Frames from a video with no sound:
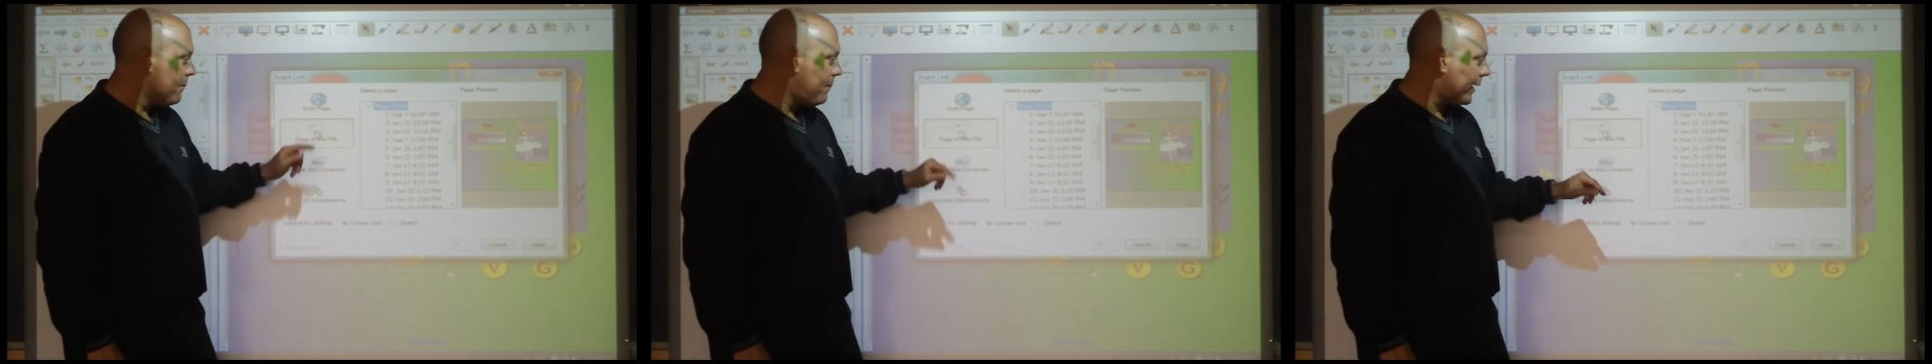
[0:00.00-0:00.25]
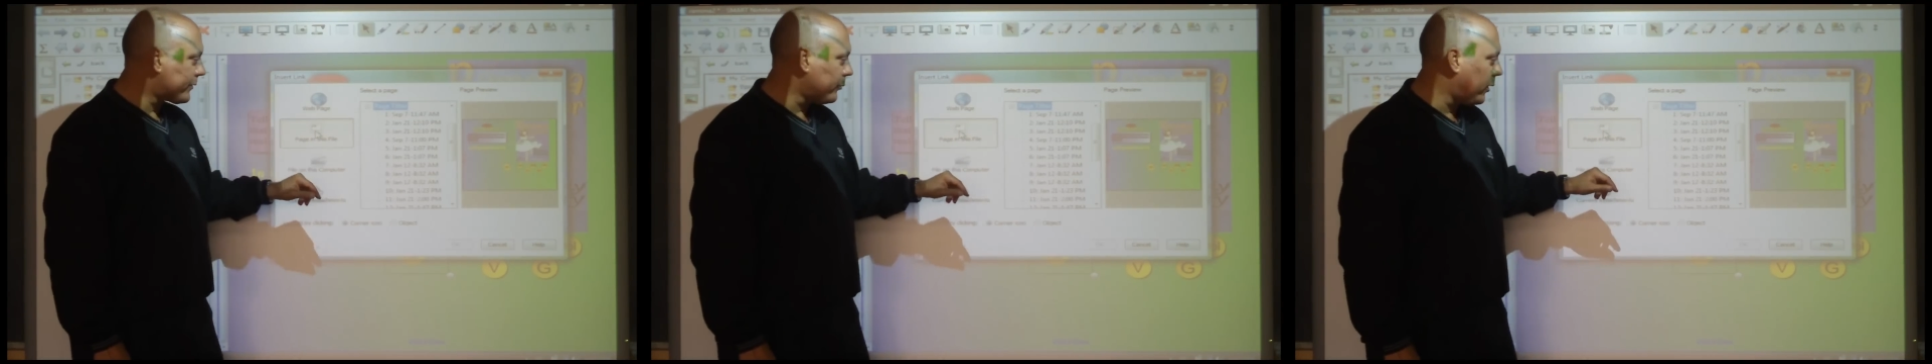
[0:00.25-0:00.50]

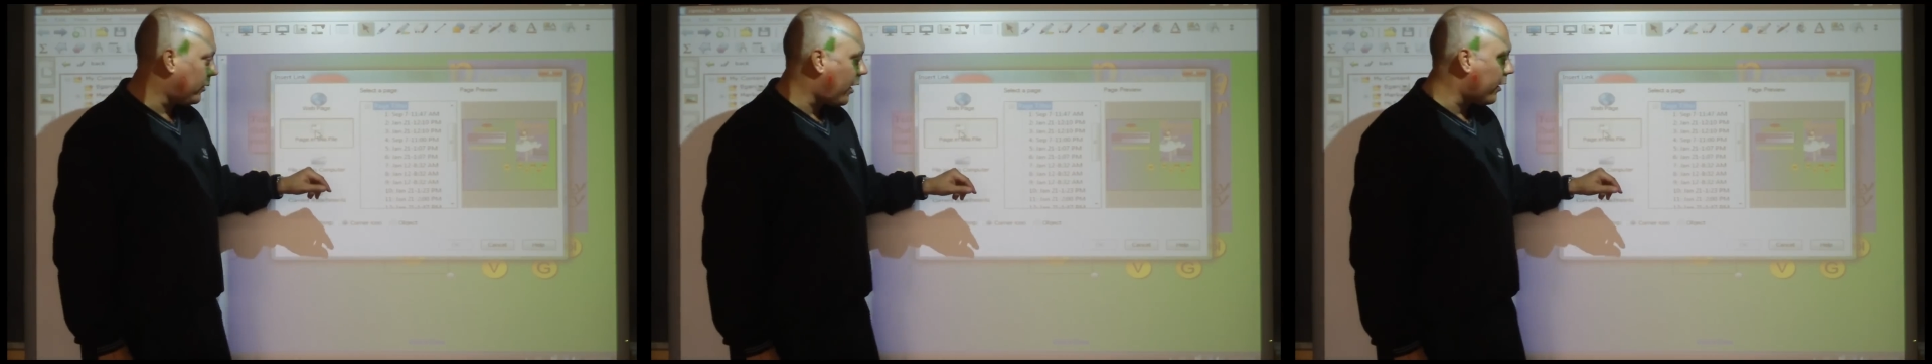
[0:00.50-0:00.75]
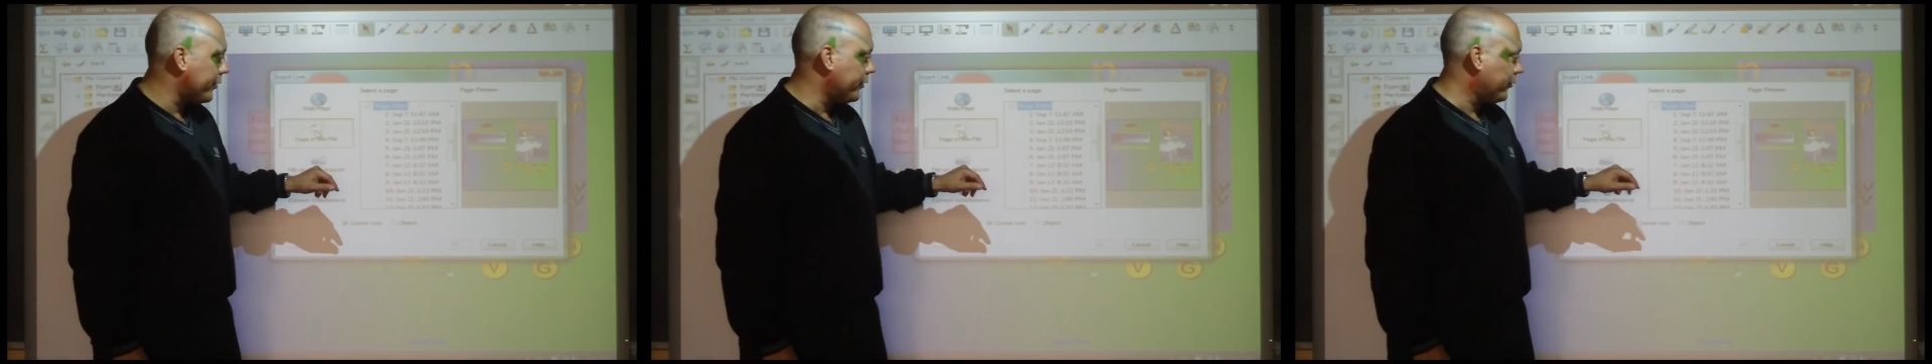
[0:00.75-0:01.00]
Back to
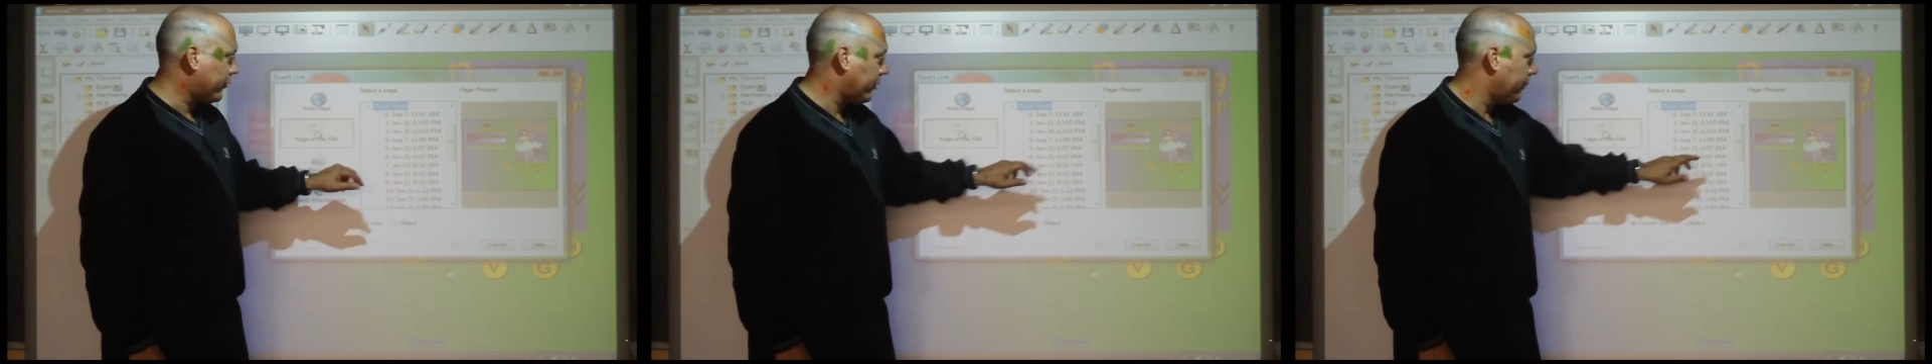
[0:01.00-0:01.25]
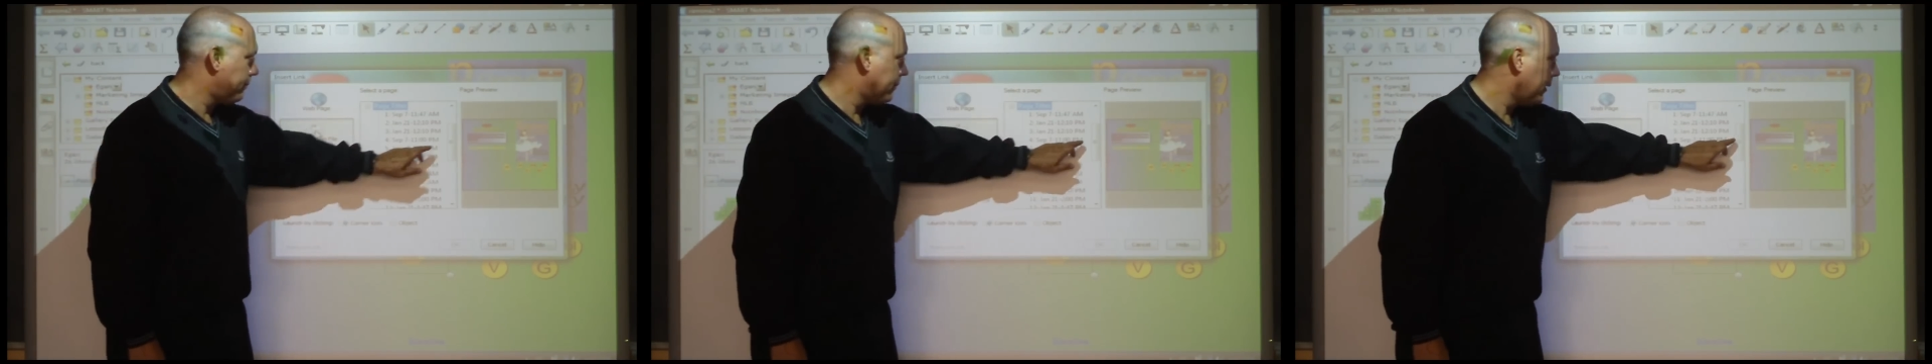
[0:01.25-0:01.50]
our use.
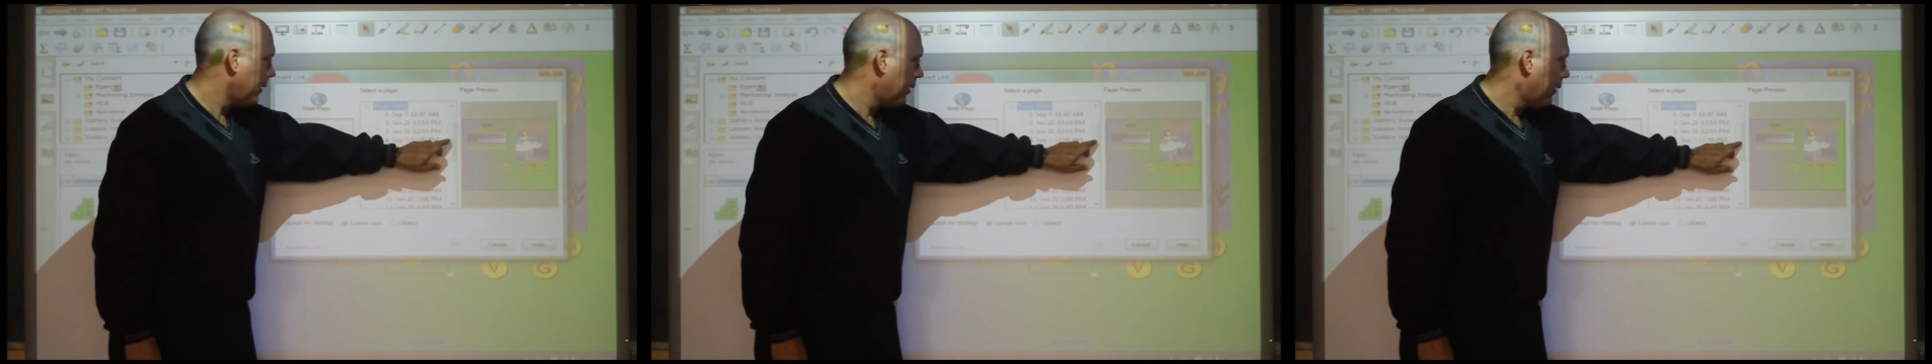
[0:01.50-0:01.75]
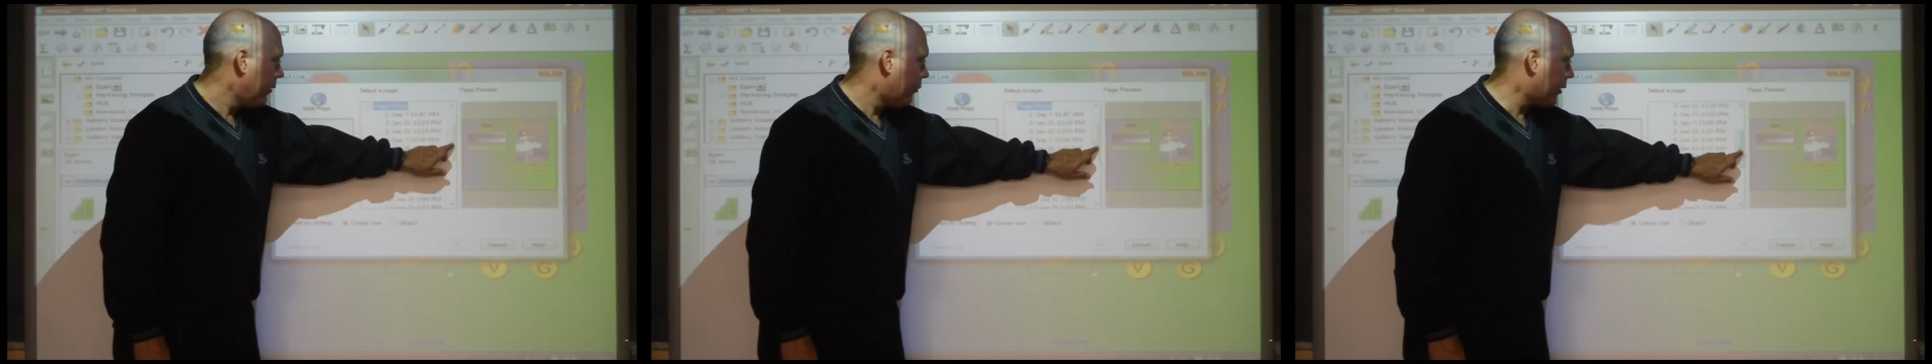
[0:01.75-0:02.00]

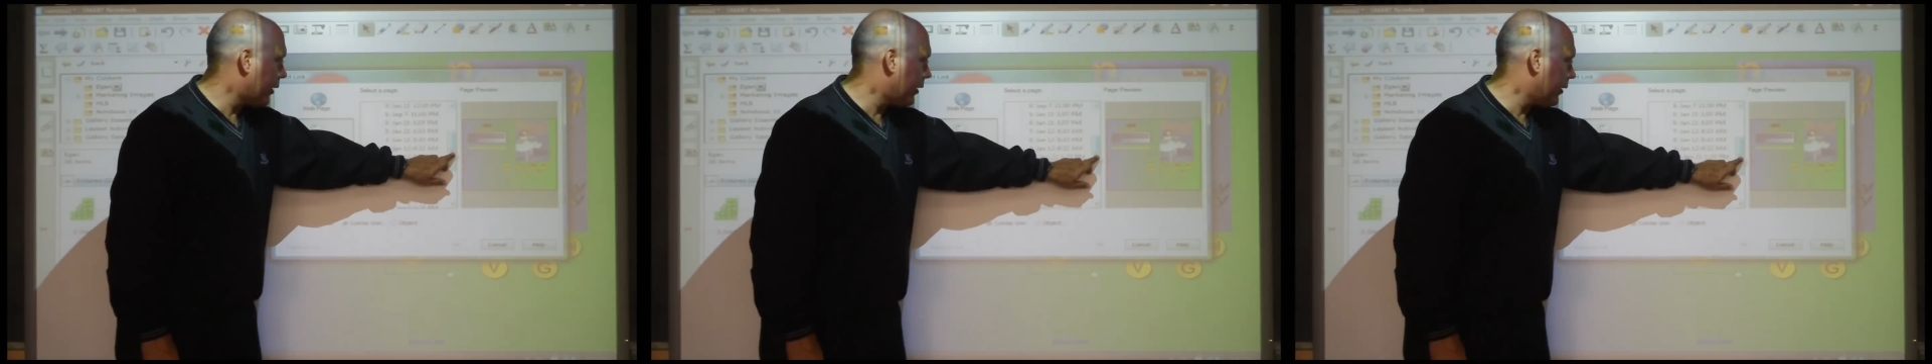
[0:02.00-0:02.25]
We're